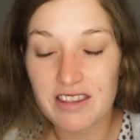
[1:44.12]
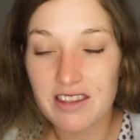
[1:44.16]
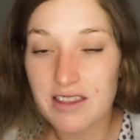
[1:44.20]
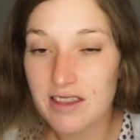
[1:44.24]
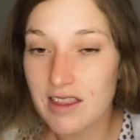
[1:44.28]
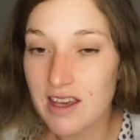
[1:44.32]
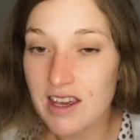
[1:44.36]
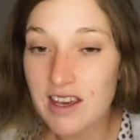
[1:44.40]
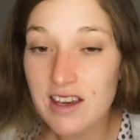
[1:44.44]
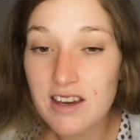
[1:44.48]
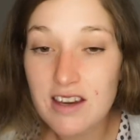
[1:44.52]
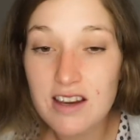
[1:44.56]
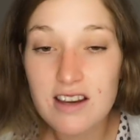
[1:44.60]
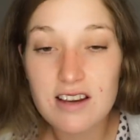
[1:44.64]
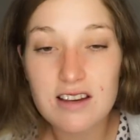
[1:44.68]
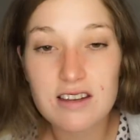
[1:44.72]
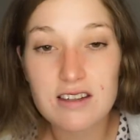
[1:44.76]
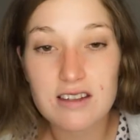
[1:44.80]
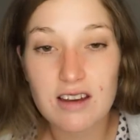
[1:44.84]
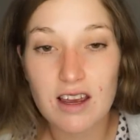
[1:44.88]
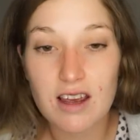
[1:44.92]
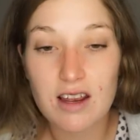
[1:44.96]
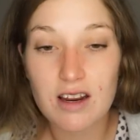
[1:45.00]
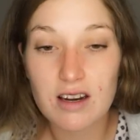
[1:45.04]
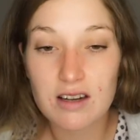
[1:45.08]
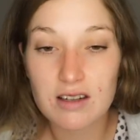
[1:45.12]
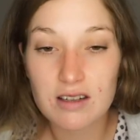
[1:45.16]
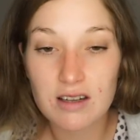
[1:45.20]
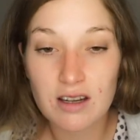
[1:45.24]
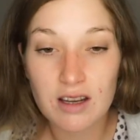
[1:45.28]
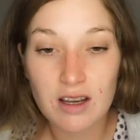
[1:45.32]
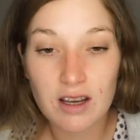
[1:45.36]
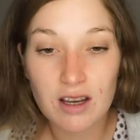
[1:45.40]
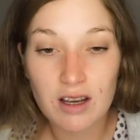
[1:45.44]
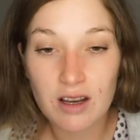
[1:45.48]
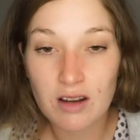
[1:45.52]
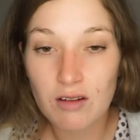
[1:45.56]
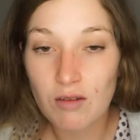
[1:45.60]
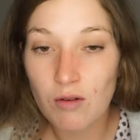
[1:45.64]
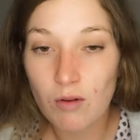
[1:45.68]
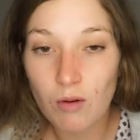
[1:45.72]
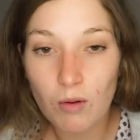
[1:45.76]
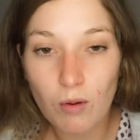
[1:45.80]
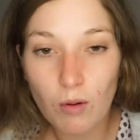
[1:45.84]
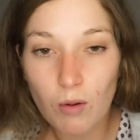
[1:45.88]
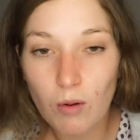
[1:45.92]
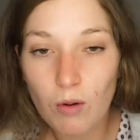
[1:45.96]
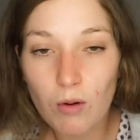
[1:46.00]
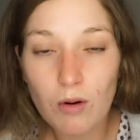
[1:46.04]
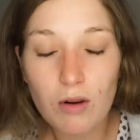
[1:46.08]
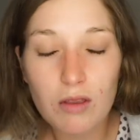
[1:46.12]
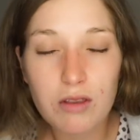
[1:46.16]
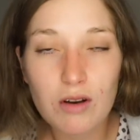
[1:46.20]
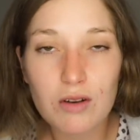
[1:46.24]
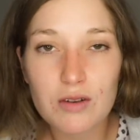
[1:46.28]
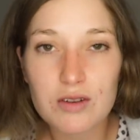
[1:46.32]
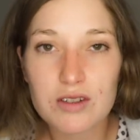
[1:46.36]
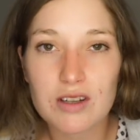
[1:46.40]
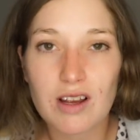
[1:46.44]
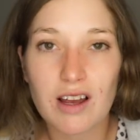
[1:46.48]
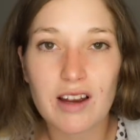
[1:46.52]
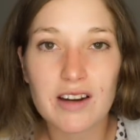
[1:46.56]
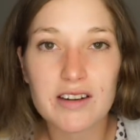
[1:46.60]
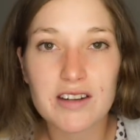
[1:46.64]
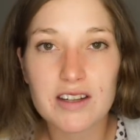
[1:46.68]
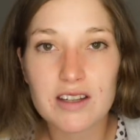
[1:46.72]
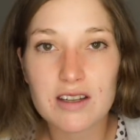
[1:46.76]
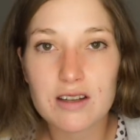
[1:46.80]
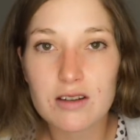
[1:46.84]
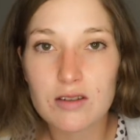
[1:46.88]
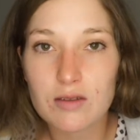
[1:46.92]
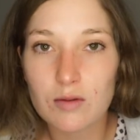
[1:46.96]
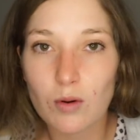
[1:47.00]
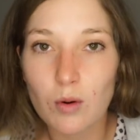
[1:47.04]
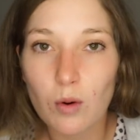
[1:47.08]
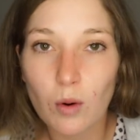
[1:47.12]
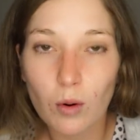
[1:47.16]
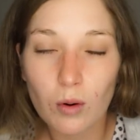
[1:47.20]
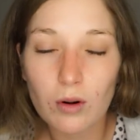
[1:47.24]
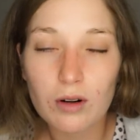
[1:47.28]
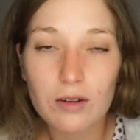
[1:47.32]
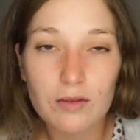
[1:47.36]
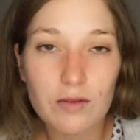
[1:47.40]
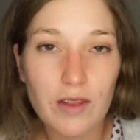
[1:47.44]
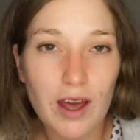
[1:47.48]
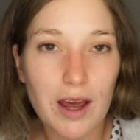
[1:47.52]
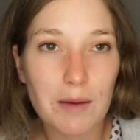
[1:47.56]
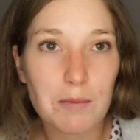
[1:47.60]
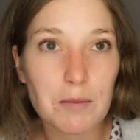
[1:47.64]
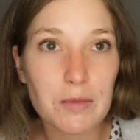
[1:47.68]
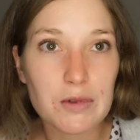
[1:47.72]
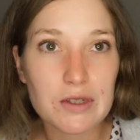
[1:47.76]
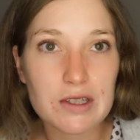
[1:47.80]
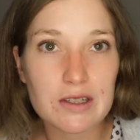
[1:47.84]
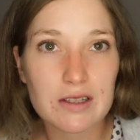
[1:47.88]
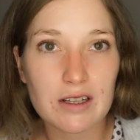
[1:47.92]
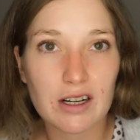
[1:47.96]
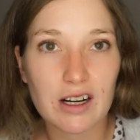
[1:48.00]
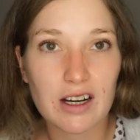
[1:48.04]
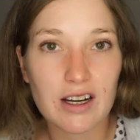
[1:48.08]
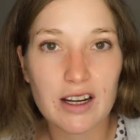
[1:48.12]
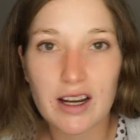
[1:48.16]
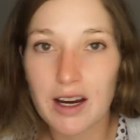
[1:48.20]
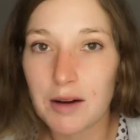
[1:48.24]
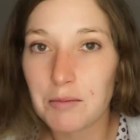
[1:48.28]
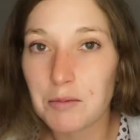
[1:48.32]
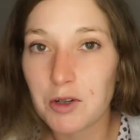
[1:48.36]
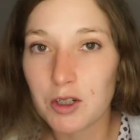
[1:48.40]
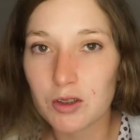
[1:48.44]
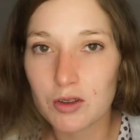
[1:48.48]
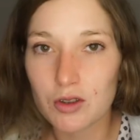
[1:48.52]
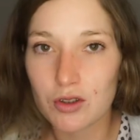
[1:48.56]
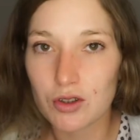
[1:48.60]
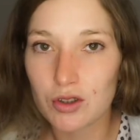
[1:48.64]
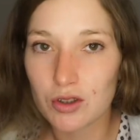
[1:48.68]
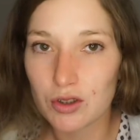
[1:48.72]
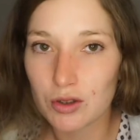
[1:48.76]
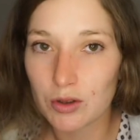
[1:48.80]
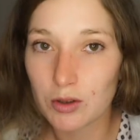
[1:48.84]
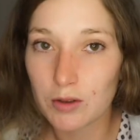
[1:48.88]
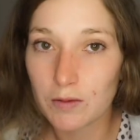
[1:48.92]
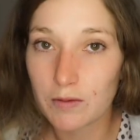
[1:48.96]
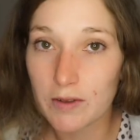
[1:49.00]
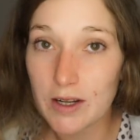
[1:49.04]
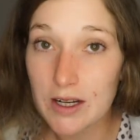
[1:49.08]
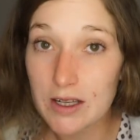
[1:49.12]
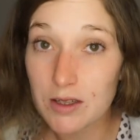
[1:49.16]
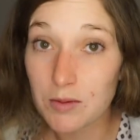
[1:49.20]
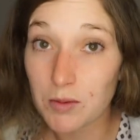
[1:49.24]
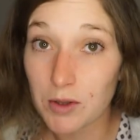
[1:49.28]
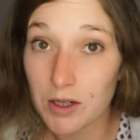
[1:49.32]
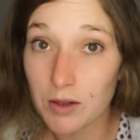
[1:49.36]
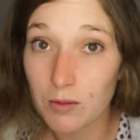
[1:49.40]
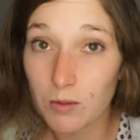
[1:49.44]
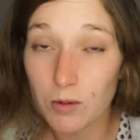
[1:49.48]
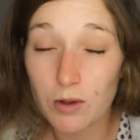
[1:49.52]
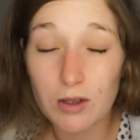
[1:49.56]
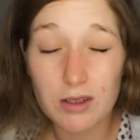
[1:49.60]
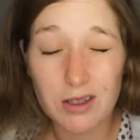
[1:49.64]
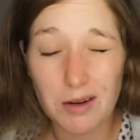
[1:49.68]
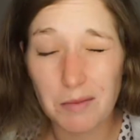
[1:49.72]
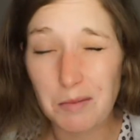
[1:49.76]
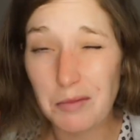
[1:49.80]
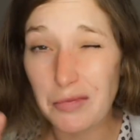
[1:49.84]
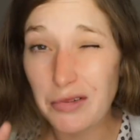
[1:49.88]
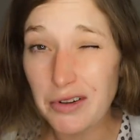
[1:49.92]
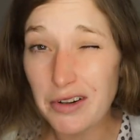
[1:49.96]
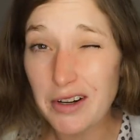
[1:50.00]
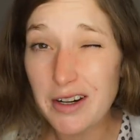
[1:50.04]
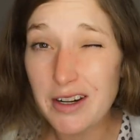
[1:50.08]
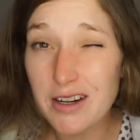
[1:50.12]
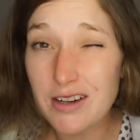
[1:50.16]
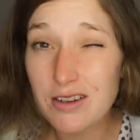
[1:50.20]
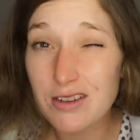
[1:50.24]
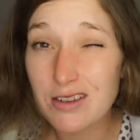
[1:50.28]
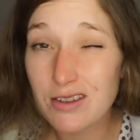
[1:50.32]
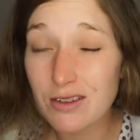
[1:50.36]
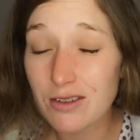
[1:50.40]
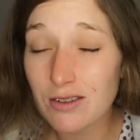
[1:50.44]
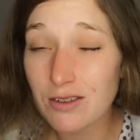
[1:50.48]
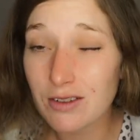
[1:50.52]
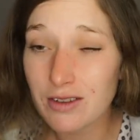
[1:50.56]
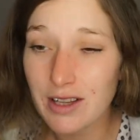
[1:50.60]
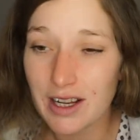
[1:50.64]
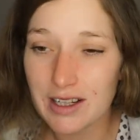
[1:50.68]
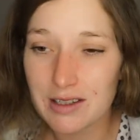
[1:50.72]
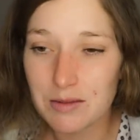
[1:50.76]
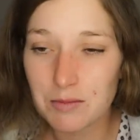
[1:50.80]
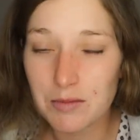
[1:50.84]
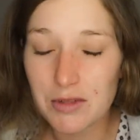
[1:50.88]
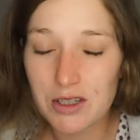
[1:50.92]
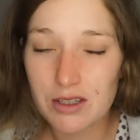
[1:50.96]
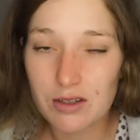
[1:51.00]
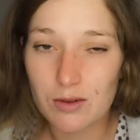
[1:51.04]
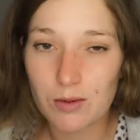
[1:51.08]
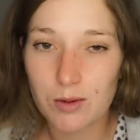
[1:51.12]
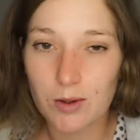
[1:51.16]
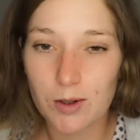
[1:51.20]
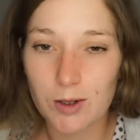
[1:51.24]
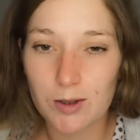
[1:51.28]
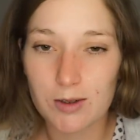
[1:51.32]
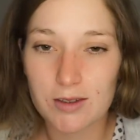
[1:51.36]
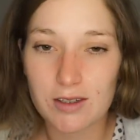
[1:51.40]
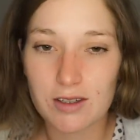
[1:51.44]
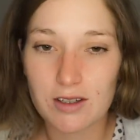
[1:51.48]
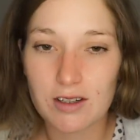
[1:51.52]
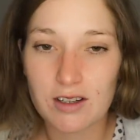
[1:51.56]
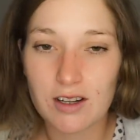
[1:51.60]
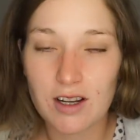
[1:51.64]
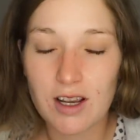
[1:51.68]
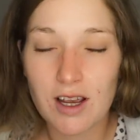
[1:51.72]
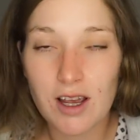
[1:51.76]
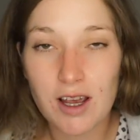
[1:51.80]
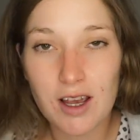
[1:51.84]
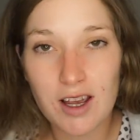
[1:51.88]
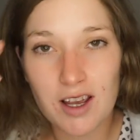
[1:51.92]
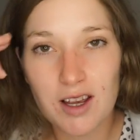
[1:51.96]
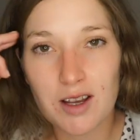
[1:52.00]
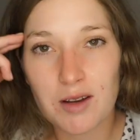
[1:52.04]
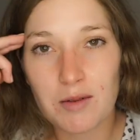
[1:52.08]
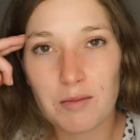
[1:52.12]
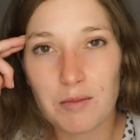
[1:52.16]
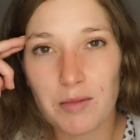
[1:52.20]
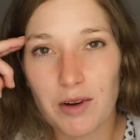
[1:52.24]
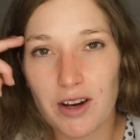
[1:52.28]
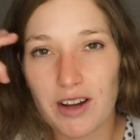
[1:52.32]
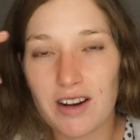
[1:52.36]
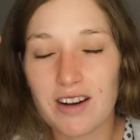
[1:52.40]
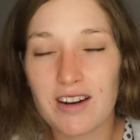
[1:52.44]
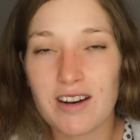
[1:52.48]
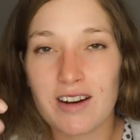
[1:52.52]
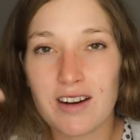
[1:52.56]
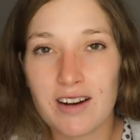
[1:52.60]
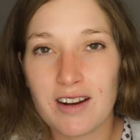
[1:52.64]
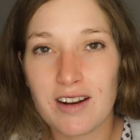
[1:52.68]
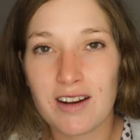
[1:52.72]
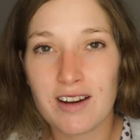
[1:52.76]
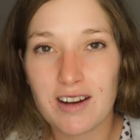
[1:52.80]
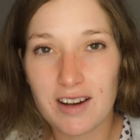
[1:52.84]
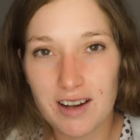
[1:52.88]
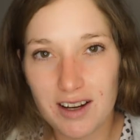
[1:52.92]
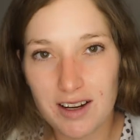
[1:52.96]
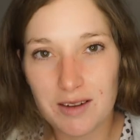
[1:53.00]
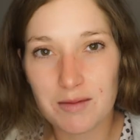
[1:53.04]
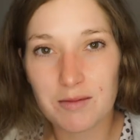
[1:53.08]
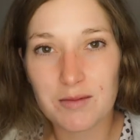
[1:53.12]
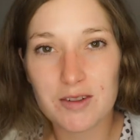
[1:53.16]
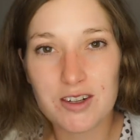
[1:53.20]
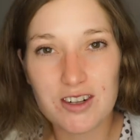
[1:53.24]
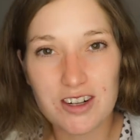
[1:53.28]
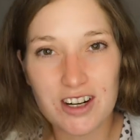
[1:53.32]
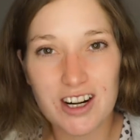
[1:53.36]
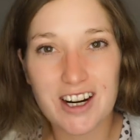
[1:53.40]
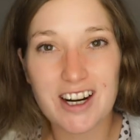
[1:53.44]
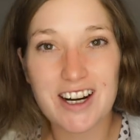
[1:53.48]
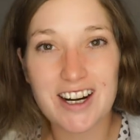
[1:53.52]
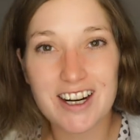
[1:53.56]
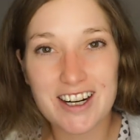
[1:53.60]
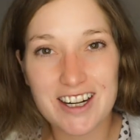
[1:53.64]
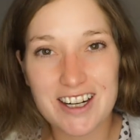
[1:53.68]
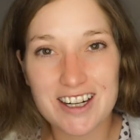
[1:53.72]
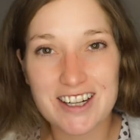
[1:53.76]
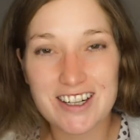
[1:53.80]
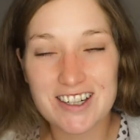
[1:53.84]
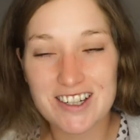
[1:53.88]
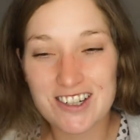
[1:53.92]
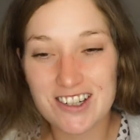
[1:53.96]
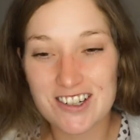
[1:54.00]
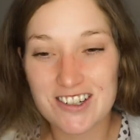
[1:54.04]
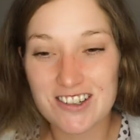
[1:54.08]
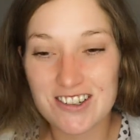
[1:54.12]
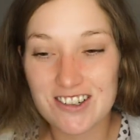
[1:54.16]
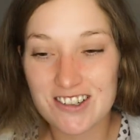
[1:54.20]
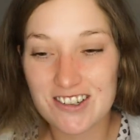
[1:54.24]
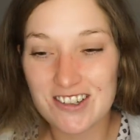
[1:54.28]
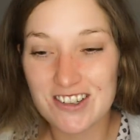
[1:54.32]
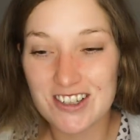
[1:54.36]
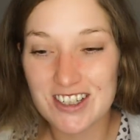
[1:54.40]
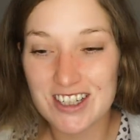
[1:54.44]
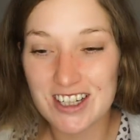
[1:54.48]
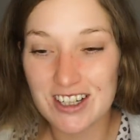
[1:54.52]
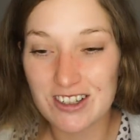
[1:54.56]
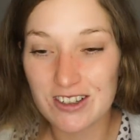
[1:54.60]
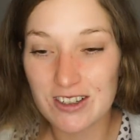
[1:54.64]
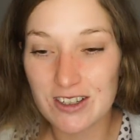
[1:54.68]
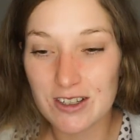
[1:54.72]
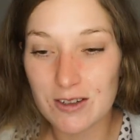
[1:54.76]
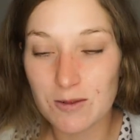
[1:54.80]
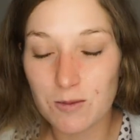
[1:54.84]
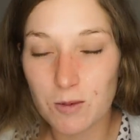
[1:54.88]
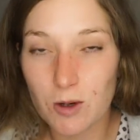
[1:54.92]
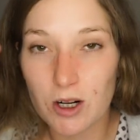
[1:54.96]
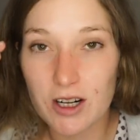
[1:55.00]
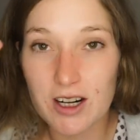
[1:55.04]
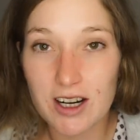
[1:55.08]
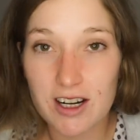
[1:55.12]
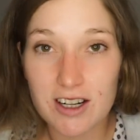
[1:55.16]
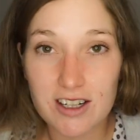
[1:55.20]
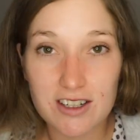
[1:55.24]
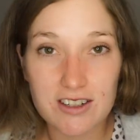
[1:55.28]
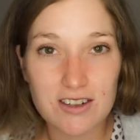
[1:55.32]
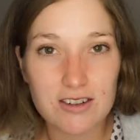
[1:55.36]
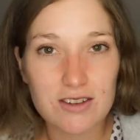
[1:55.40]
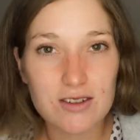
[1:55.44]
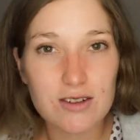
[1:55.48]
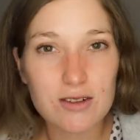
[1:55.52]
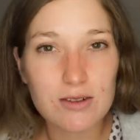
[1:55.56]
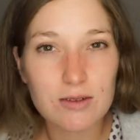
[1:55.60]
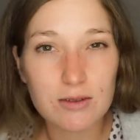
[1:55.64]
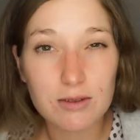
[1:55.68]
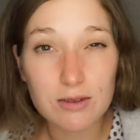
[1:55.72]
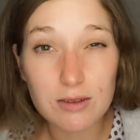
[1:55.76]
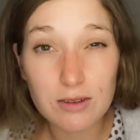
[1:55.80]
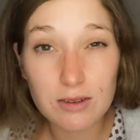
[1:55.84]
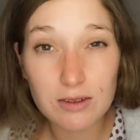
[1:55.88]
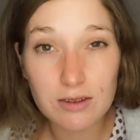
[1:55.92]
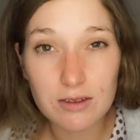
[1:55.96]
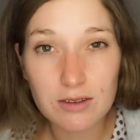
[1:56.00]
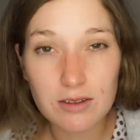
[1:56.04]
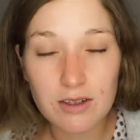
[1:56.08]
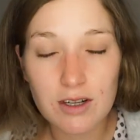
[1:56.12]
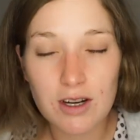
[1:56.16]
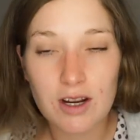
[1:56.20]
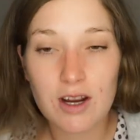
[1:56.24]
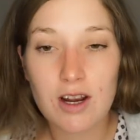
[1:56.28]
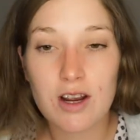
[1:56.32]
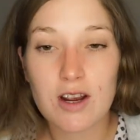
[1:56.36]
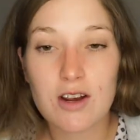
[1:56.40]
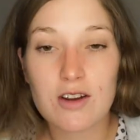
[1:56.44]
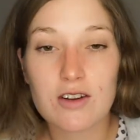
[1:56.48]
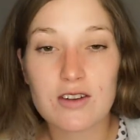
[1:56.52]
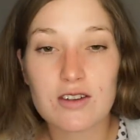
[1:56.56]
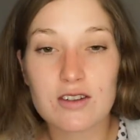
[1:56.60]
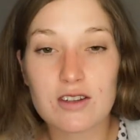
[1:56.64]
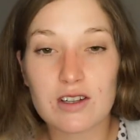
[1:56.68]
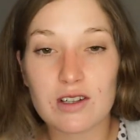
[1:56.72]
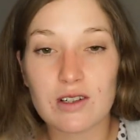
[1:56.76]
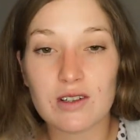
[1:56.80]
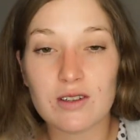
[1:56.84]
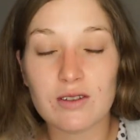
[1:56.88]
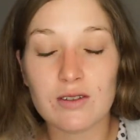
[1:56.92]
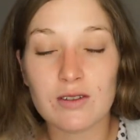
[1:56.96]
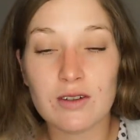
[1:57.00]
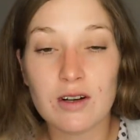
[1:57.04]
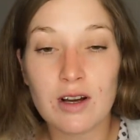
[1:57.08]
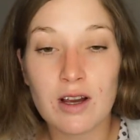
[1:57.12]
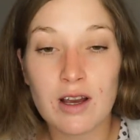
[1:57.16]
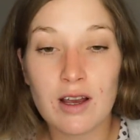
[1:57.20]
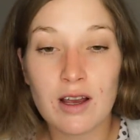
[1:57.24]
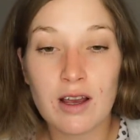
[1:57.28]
think he said, all those ideas, all of that must die. I'm not too sure if that's what it was. I'm pretty sure that's misquoted. But I'm trying to tell you what I understood. So